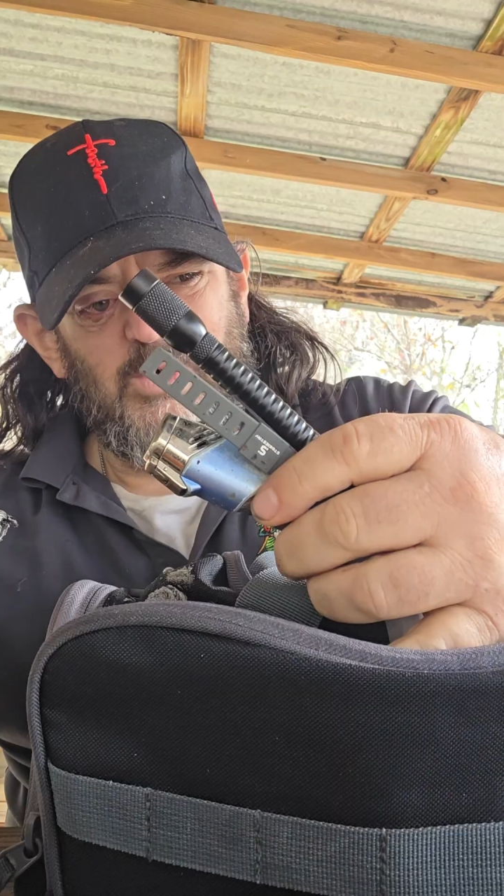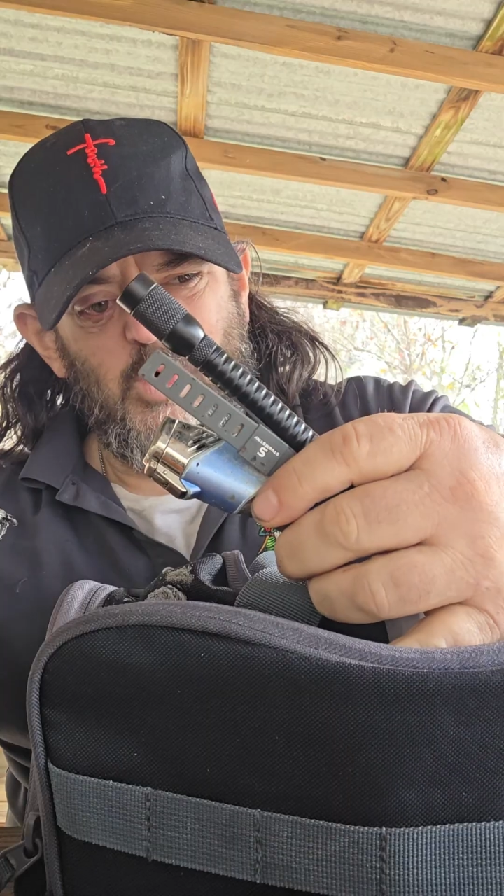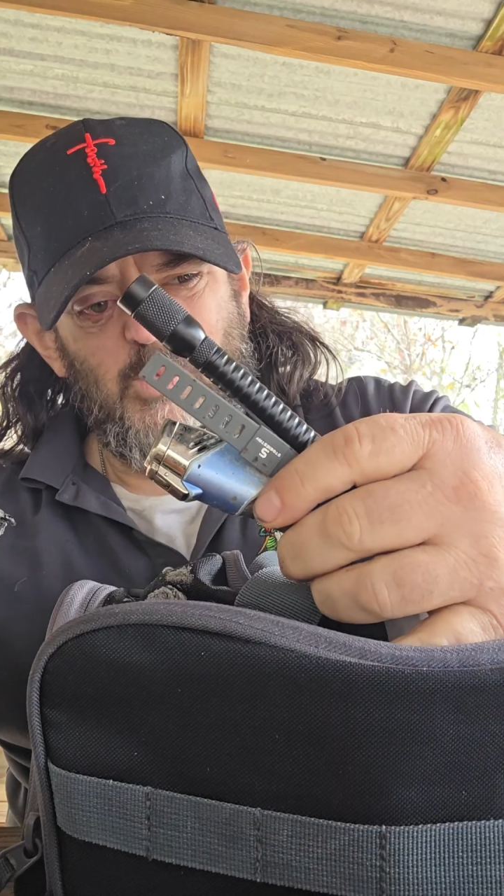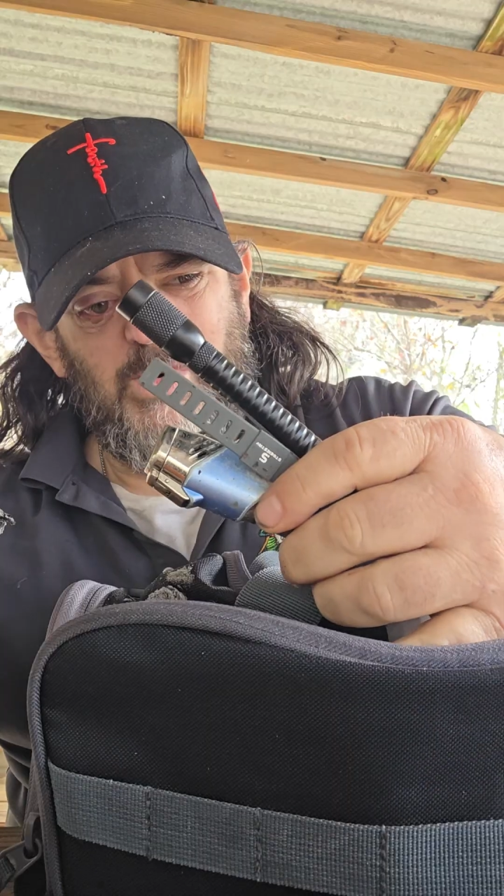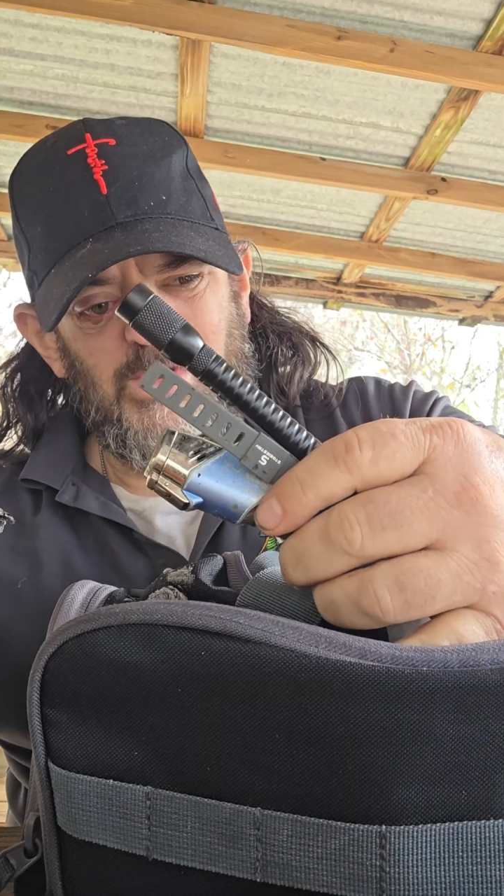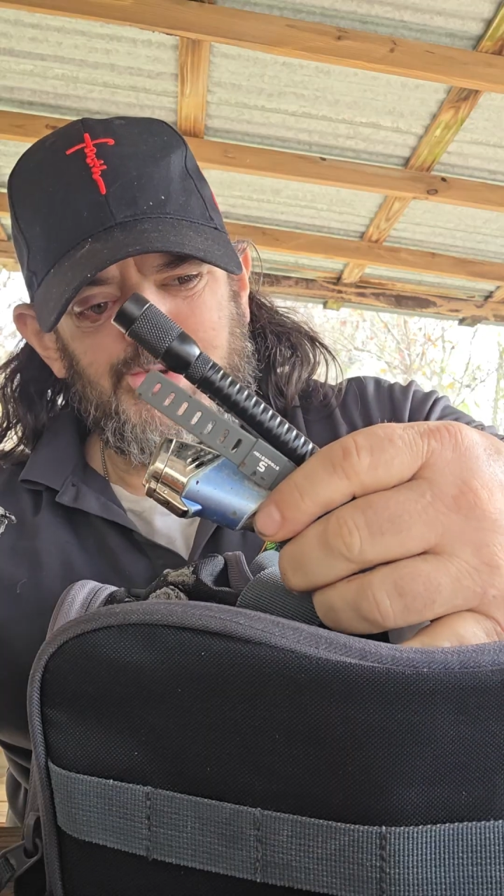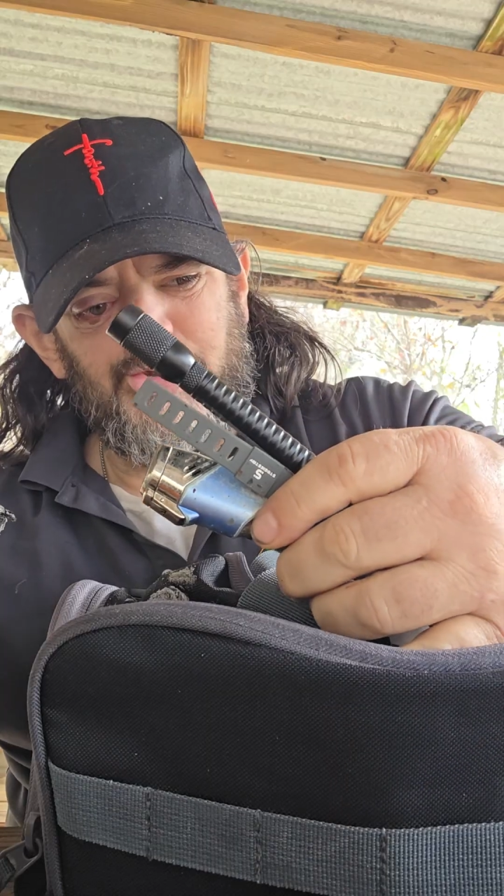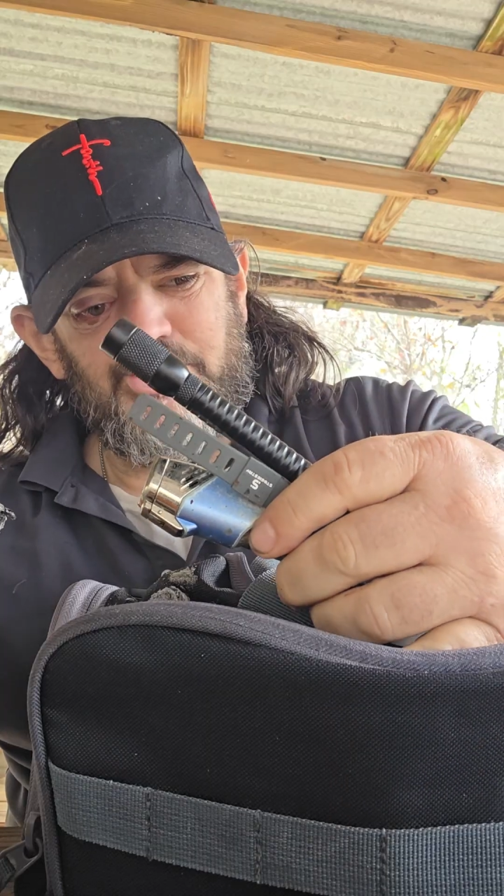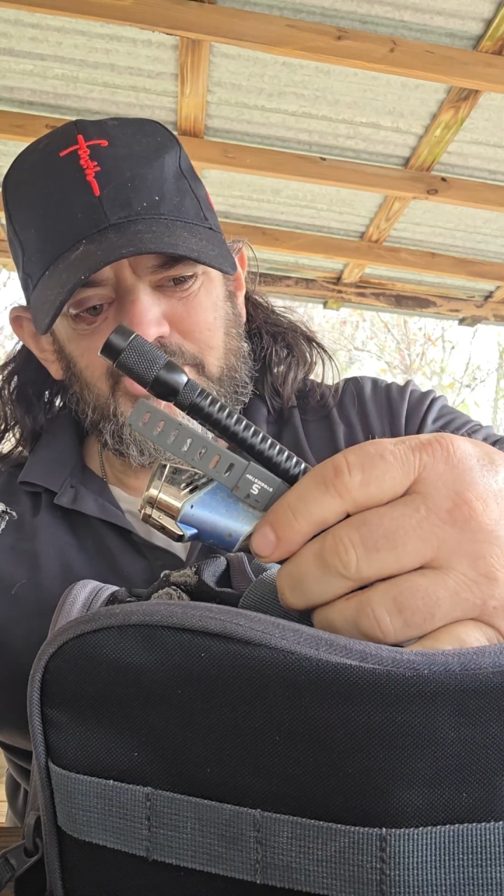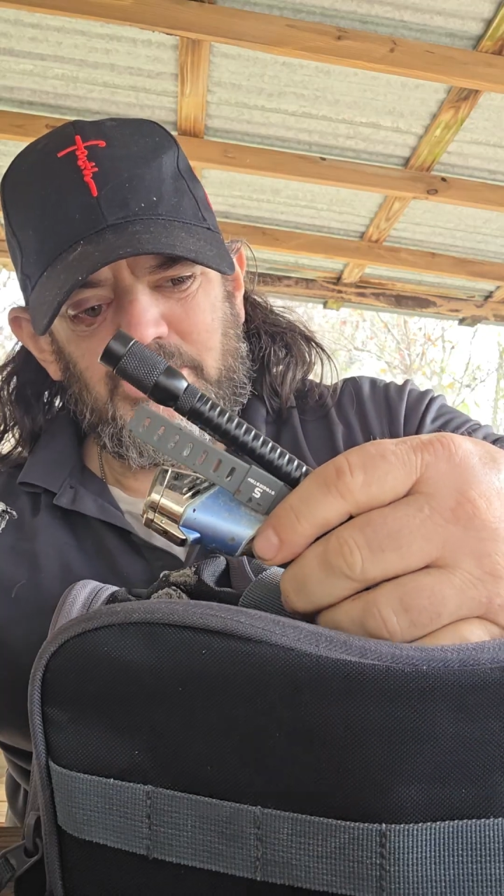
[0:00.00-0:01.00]
hole
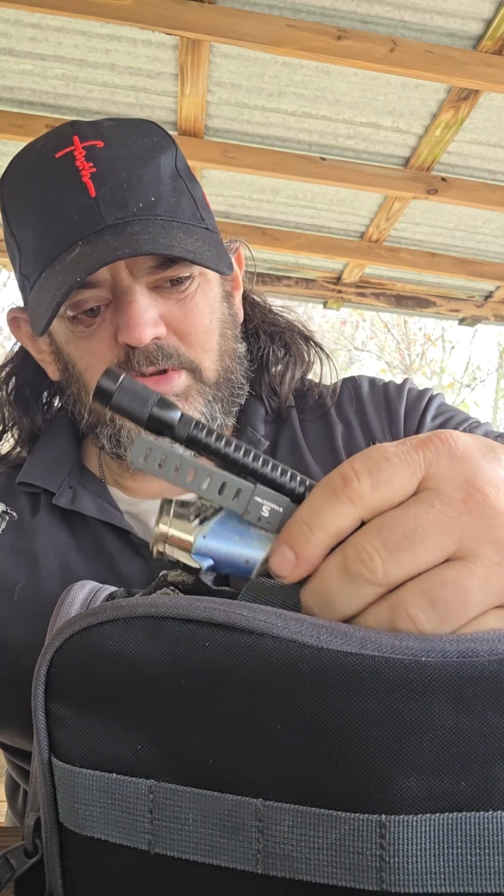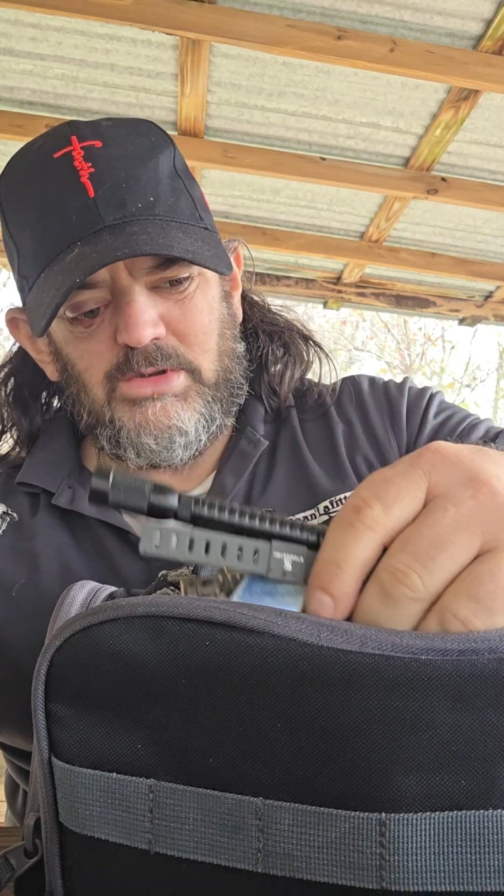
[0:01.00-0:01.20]
punchers.